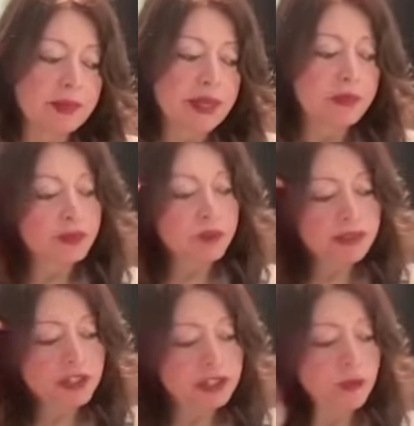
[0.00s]
I was
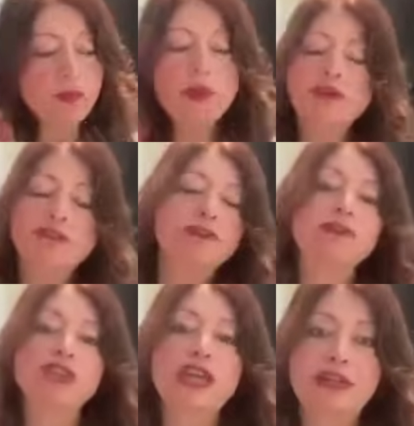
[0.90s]
watching a wonderful
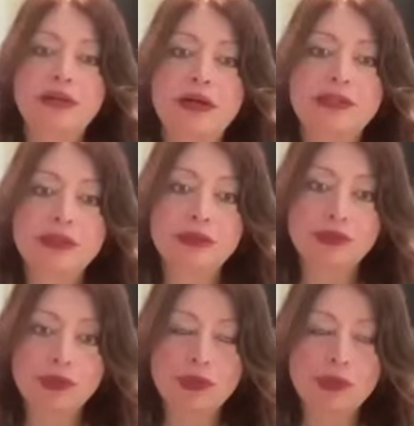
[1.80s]
channel on
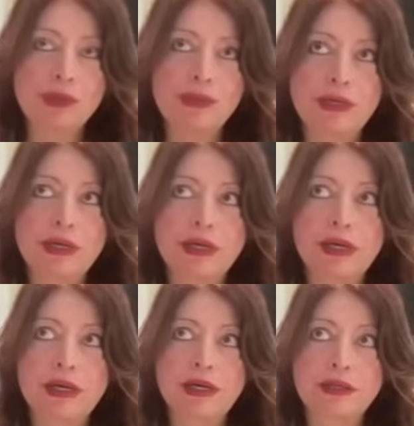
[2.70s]
YouTube,
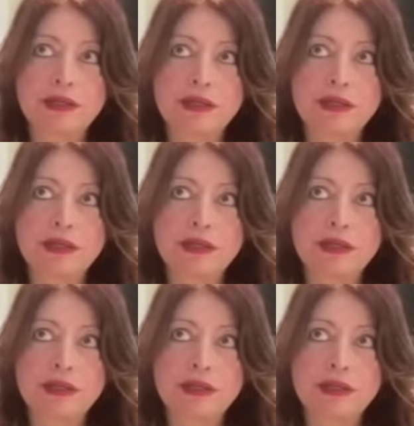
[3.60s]
uh, a